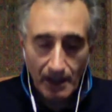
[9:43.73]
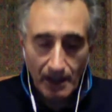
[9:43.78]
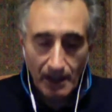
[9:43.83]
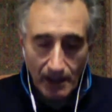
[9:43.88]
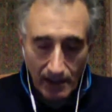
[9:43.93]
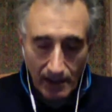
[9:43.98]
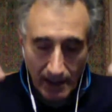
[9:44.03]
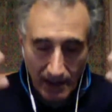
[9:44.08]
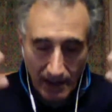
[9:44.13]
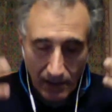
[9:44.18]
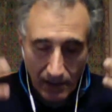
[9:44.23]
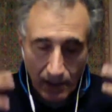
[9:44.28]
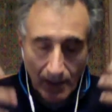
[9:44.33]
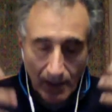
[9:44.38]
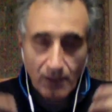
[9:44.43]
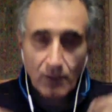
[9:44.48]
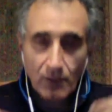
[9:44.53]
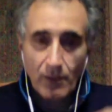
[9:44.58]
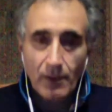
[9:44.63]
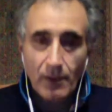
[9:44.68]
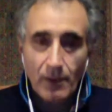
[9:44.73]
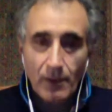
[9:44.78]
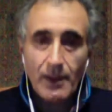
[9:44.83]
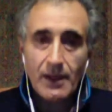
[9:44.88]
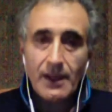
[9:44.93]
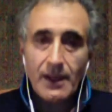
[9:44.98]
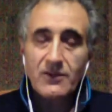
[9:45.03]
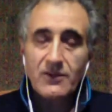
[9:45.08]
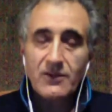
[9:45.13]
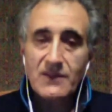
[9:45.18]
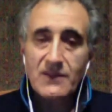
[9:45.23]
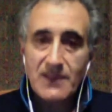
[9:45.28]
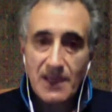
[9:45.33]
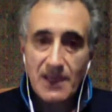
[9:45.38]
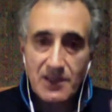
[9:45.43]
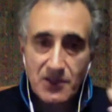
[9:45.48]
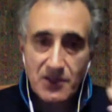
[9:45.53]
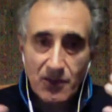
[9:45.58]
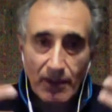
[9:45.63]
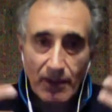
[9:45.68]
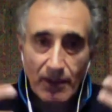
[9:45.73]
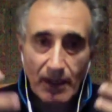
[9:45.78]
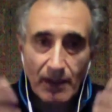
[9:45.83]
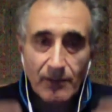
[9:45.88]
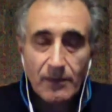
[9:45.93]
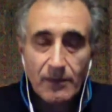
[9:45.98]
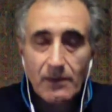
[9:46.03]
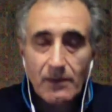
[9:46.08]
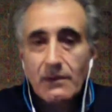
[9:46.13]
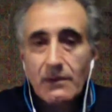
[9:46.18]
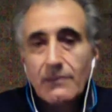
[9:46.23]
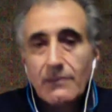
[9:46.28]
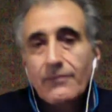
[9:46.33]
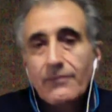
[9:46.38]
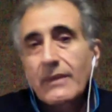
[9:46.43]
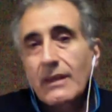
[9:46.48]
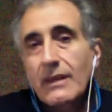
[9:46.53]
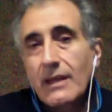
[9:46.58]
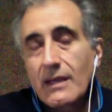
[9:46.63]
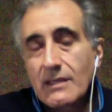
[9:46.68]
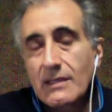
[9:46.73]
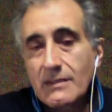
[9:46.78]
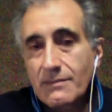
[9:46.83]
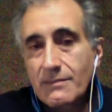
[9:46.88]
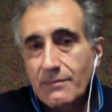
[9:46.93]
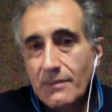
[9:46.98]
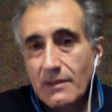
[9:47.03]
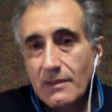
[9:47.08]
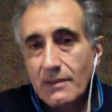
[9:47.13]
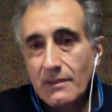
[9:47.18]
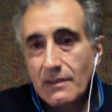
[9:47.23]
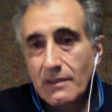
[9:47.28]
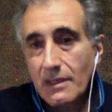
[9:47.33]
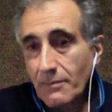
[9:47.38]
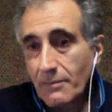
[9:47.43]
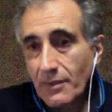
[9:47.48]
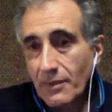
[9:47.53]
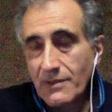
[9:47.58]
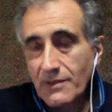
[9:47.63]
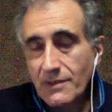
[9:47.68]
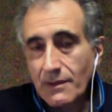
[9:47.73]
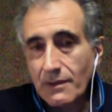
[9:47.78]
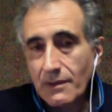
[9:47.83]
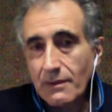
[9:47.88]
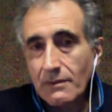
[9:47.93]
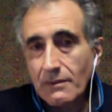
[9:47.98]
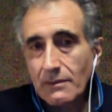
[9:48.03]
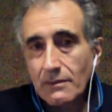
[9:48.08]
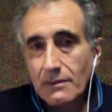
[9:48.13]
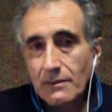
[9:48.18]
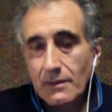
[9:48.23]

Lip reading: and at the sensory level as impersonal,